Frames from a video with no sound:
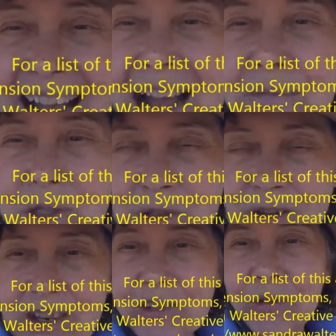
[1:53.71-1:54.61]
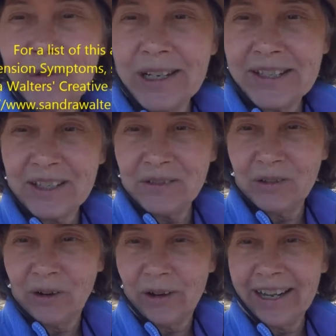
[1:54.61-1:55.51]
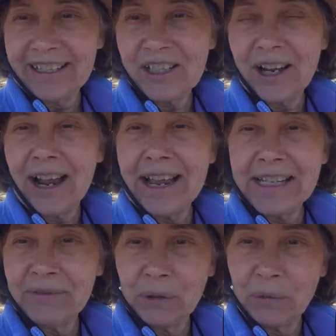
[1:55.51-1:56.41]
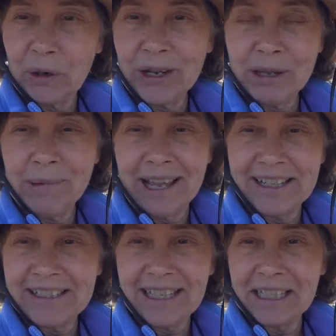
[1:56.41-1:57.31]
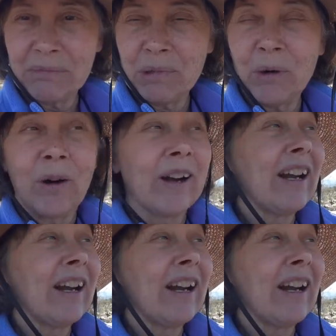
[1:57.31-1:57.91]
I'm sure there's a reason for it, so I never worry about it anymore.